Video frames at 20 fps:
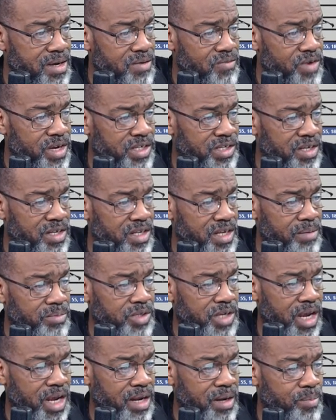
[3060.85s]
Recently
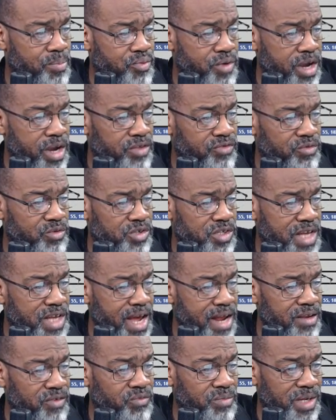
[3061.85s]
obtained a breakthrough
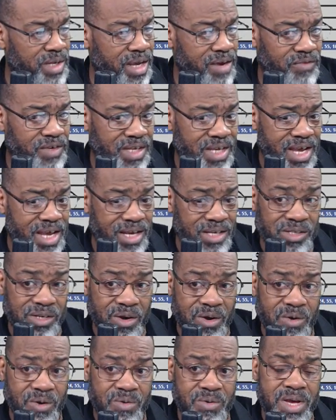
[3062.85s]
status from the FDA.
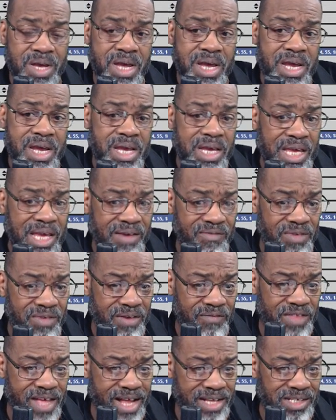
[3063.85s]
So even
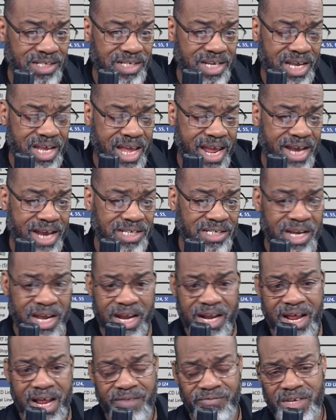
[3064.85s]
if that's the case
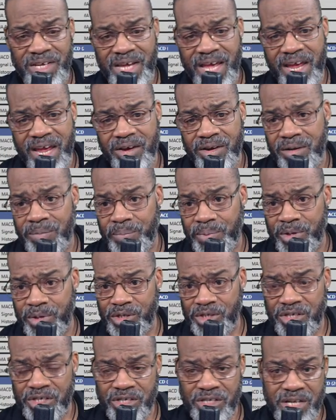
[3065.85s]
an FDA could
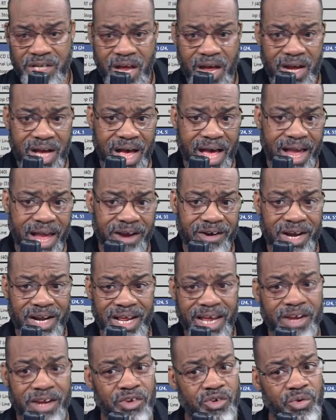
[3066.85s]
push the stock higher, it
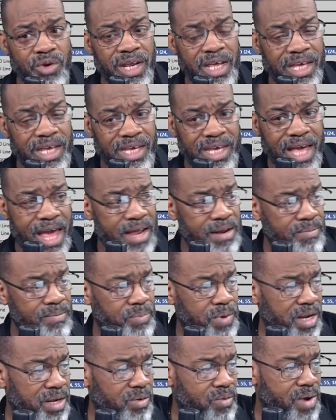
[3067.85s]
ain't doing it yet,
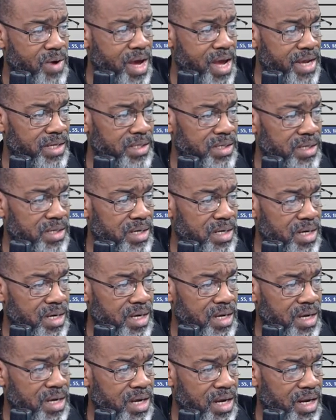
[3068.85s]
Pennywise.
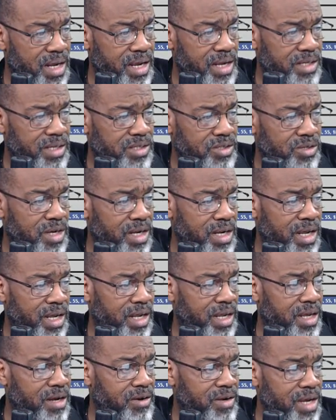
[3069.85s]
It ain't it
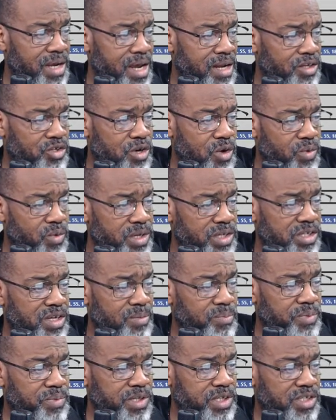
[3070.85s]
ain't here yet. Joey
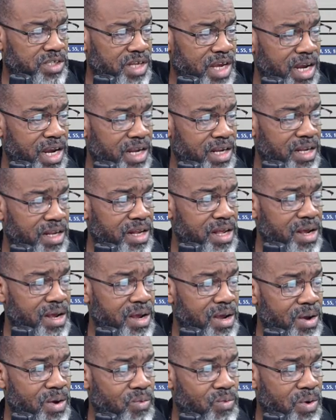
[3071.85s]
simply stated
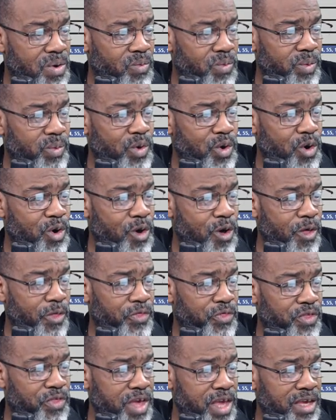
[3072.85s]
what we were all
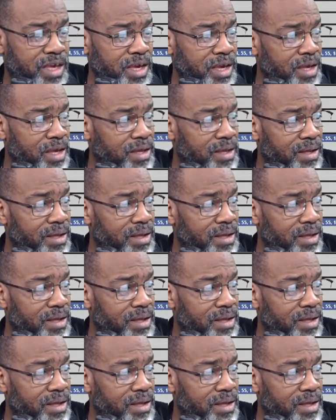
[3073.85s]
thinking.